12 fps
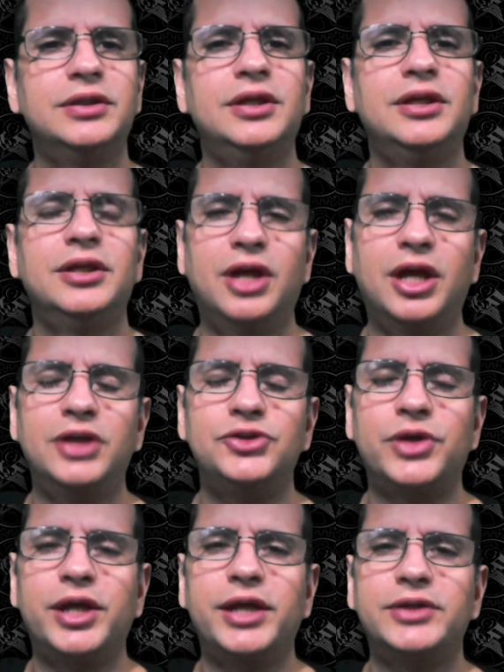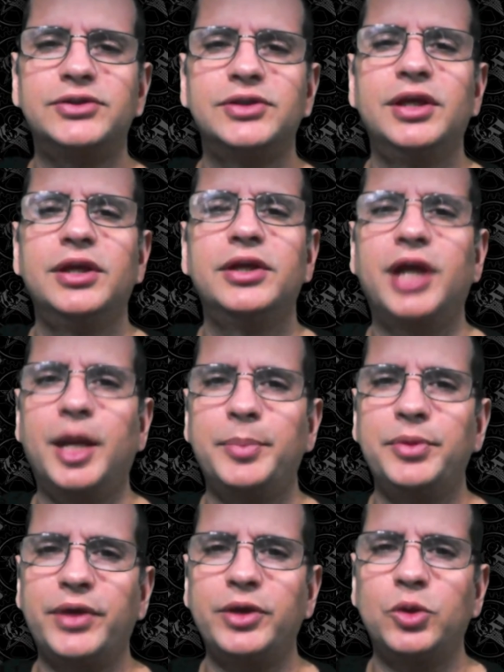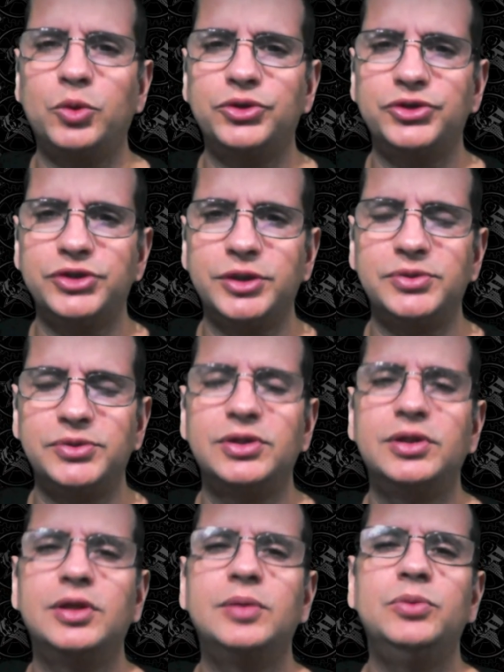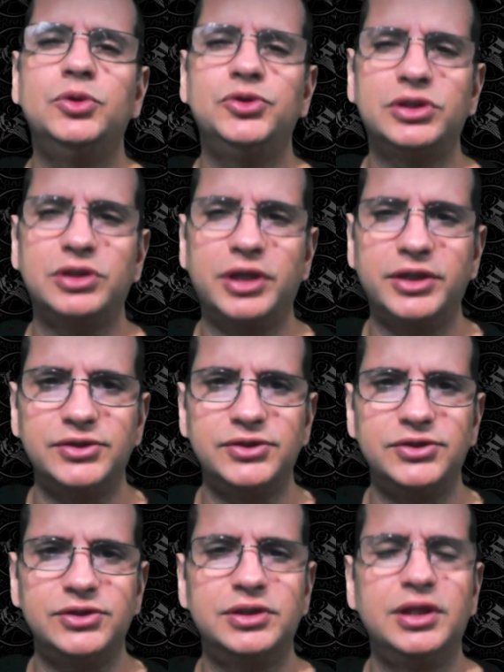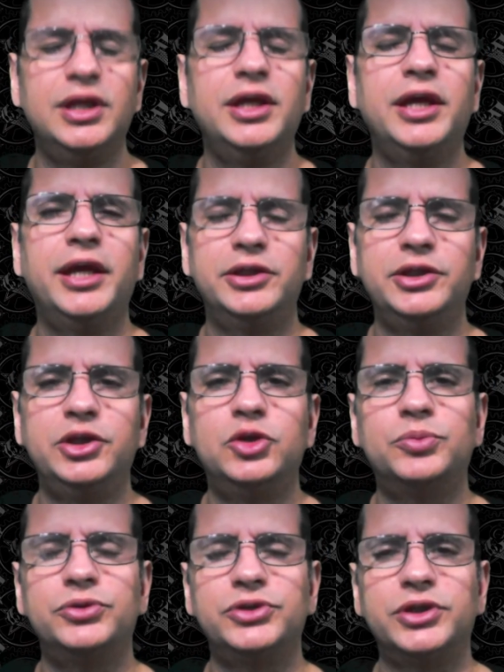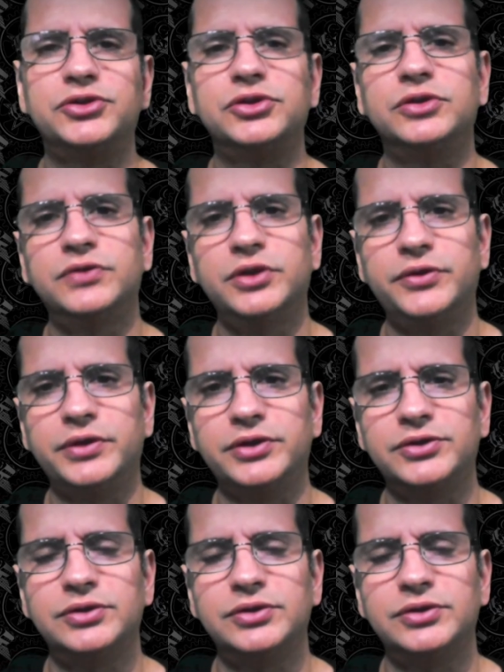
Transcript: contracts, copyright ownerships, music licensing, and legal protection of lyrics.